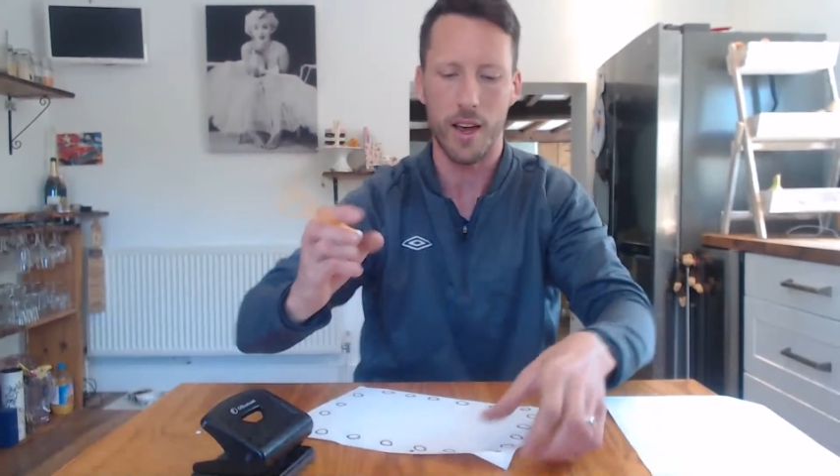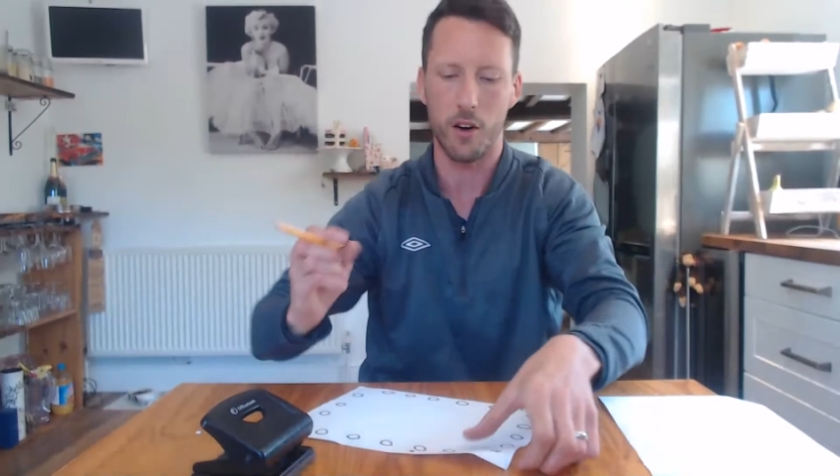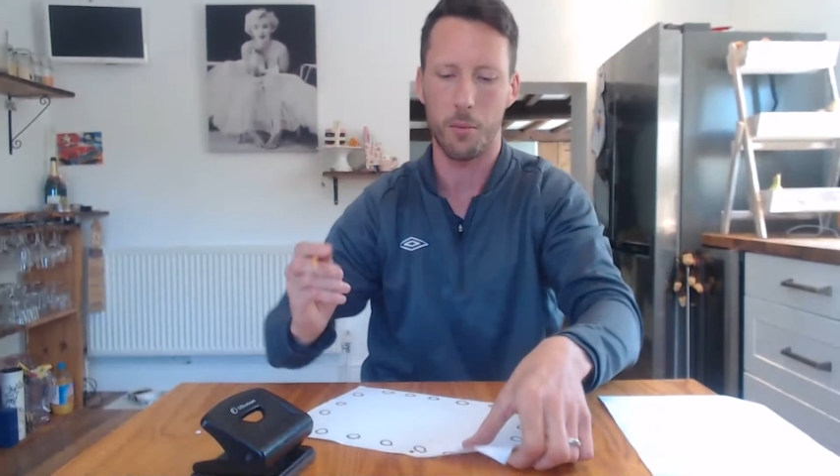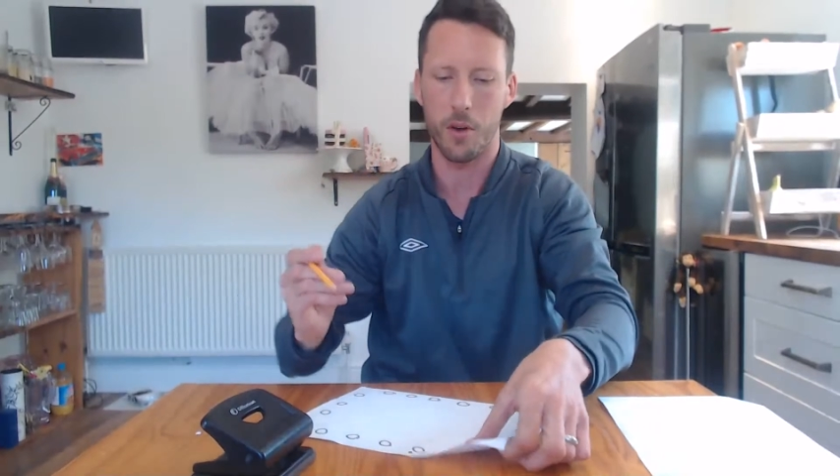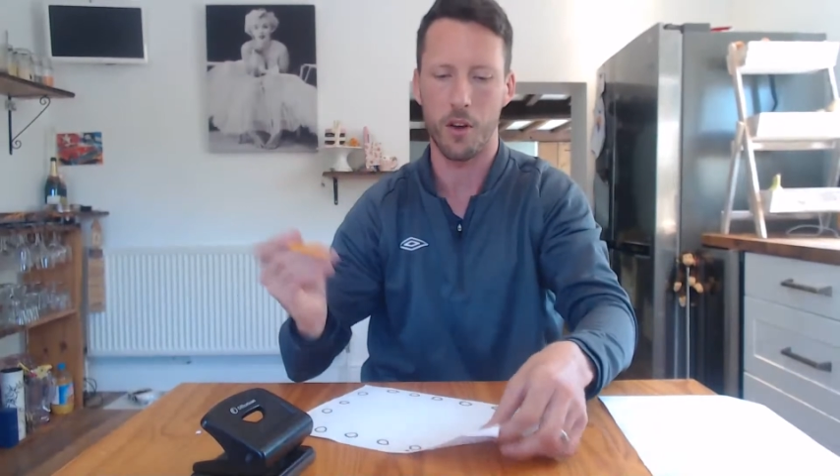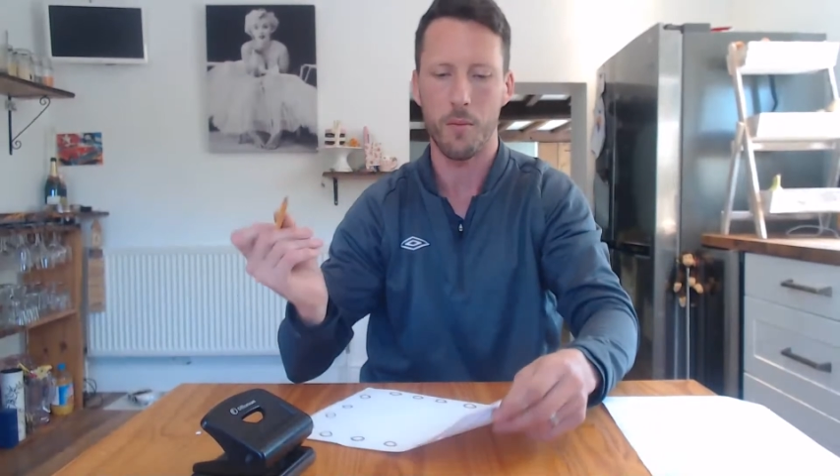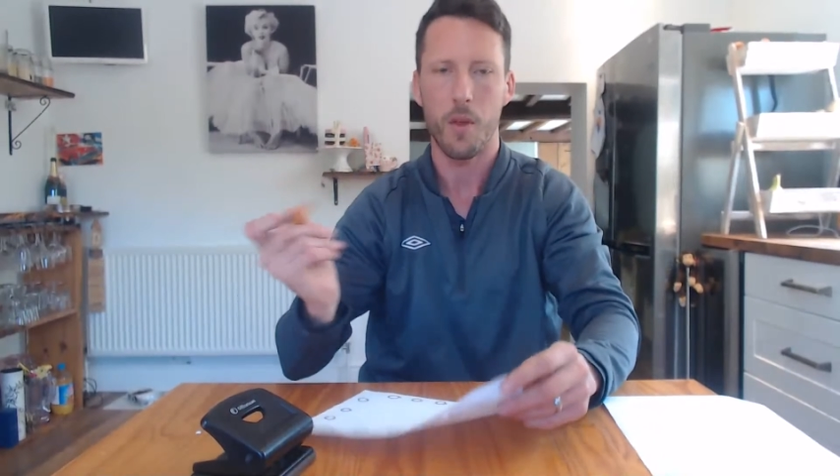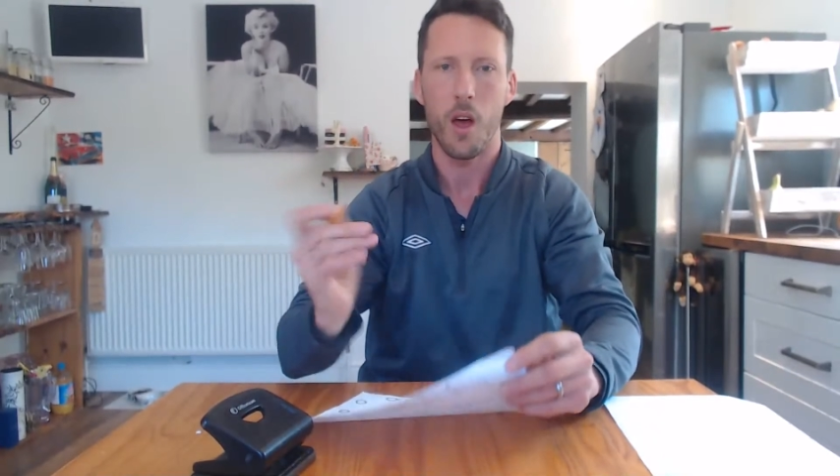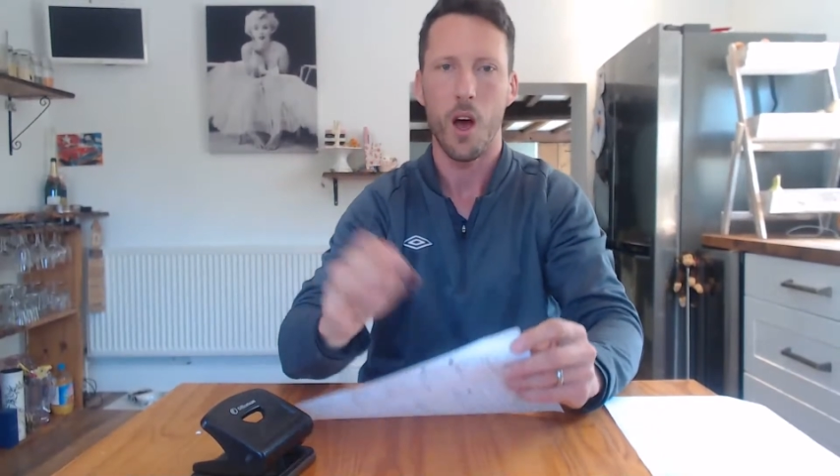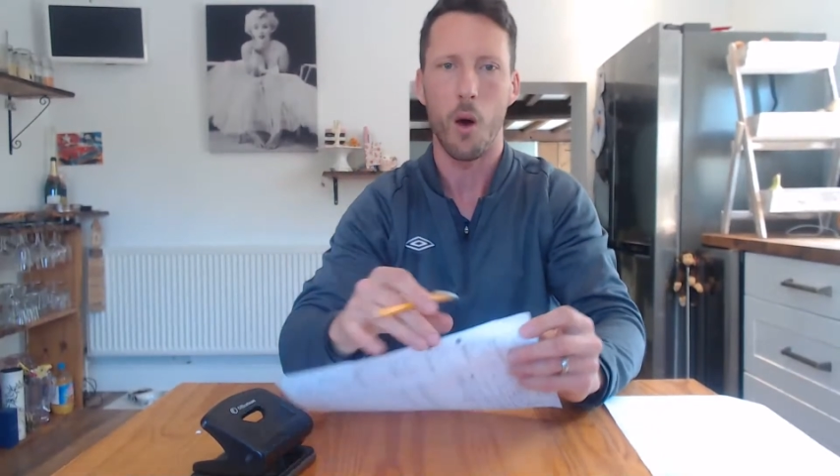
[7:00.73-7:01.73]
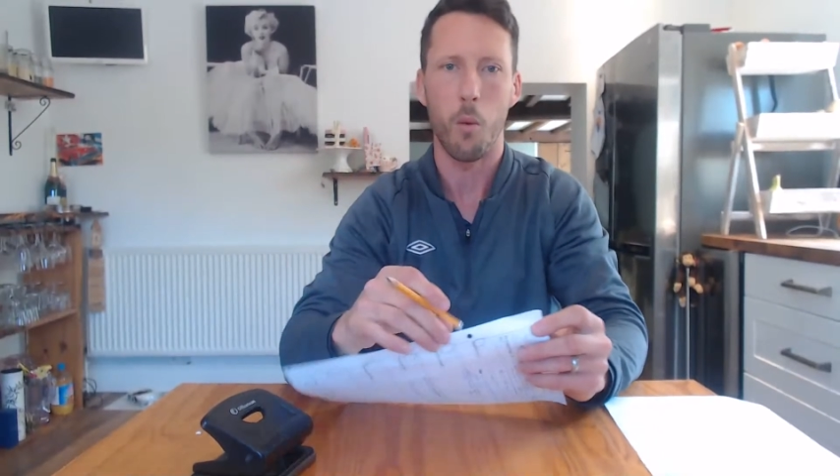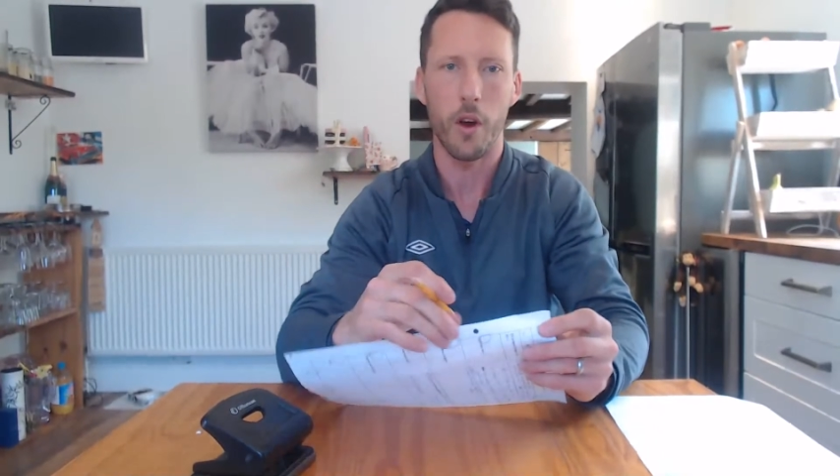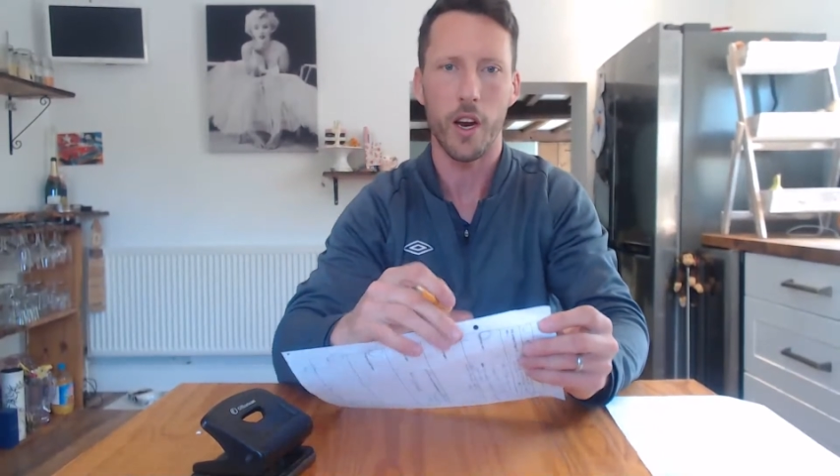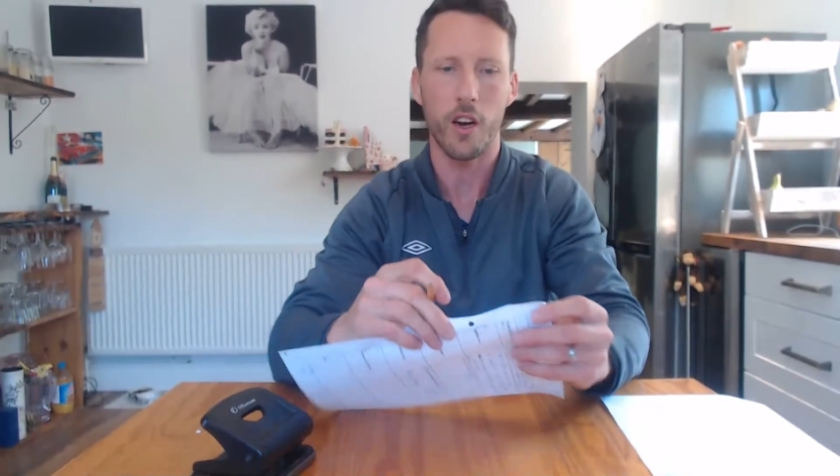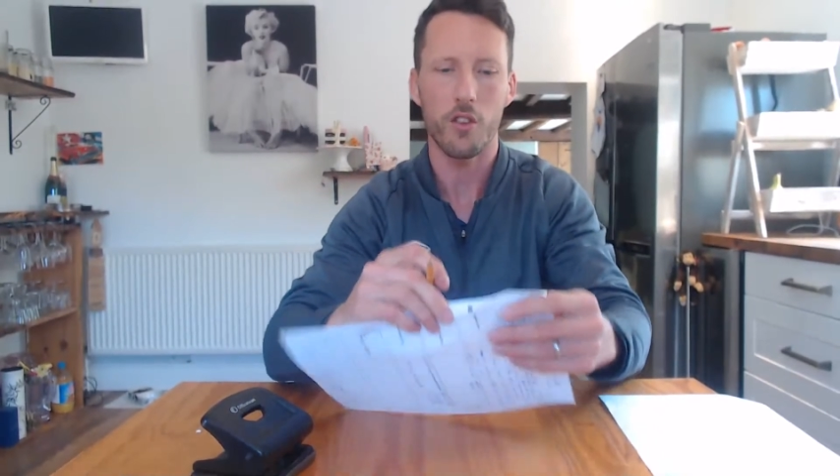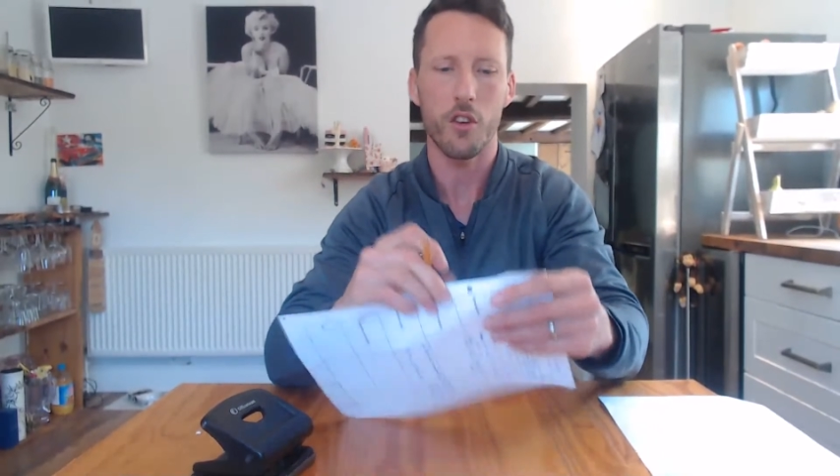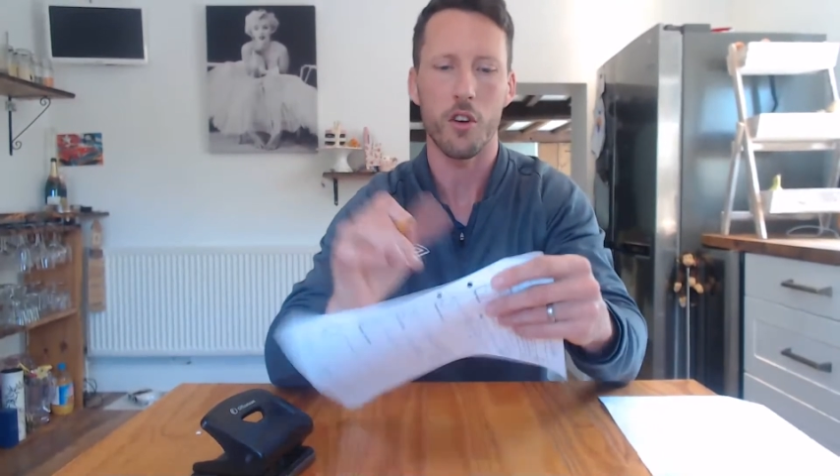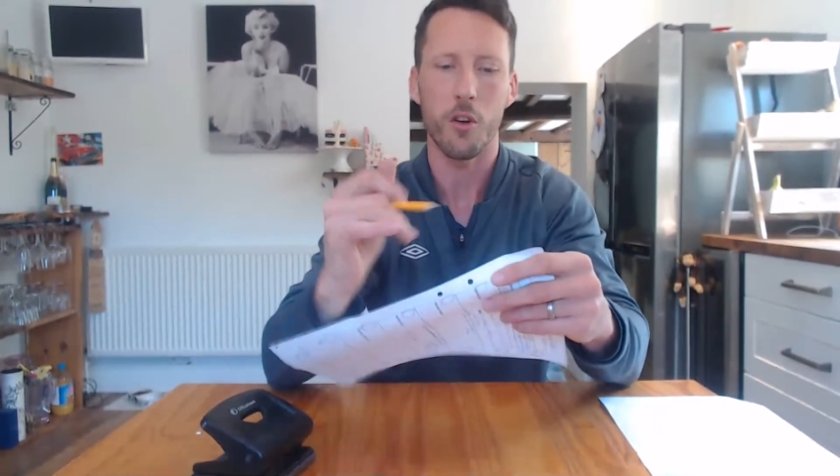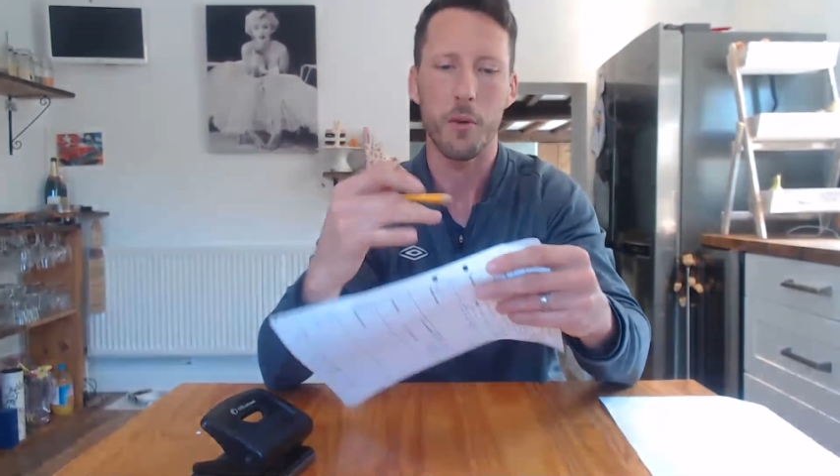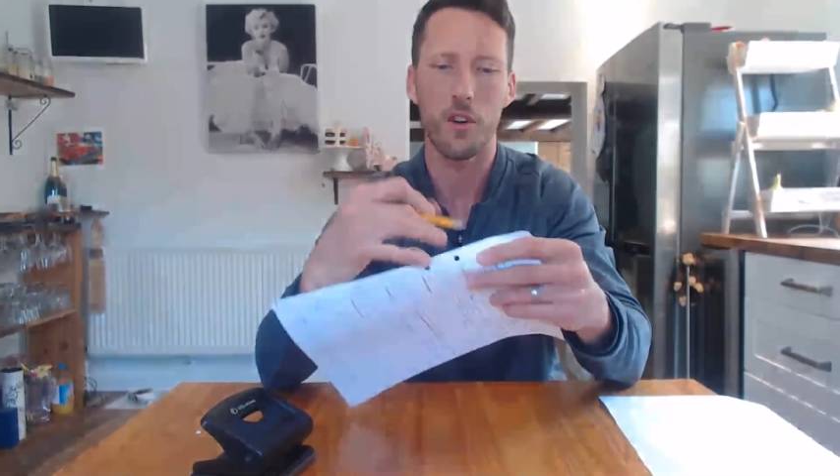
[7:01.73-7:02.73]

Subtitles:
to help you. And what you're going to do,